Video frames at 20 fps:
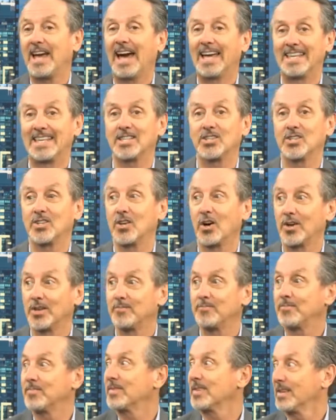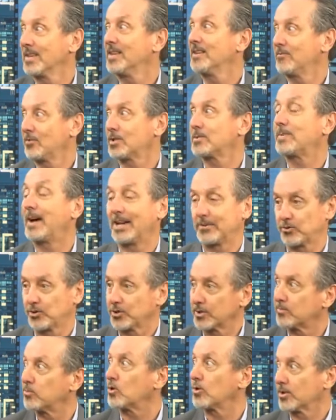For spousal support. For spousal
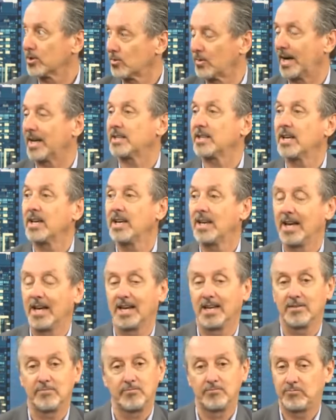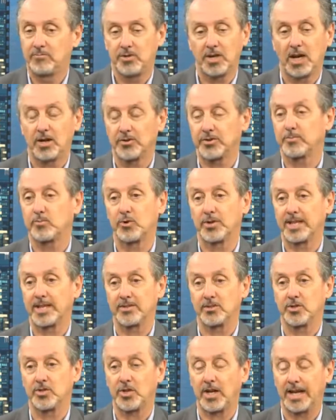support, yeah. correct. Uh, child support
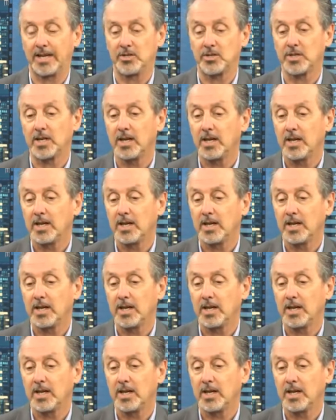hasn't changed.